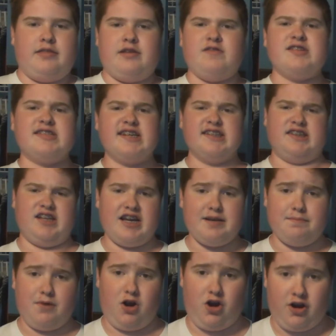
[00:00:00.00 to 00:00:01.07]
there is a
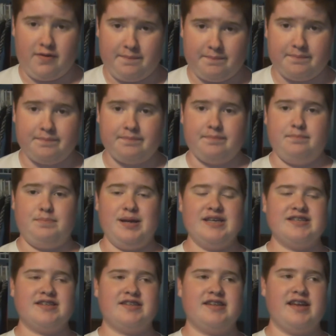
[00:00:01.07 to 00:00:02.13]
light bar.
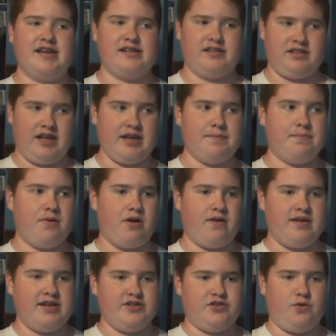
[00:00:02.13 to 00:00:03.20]
Basically, a light
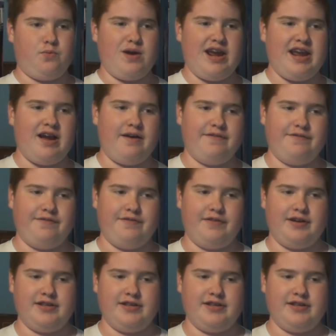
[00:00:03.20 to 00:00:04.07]
bar is a way of,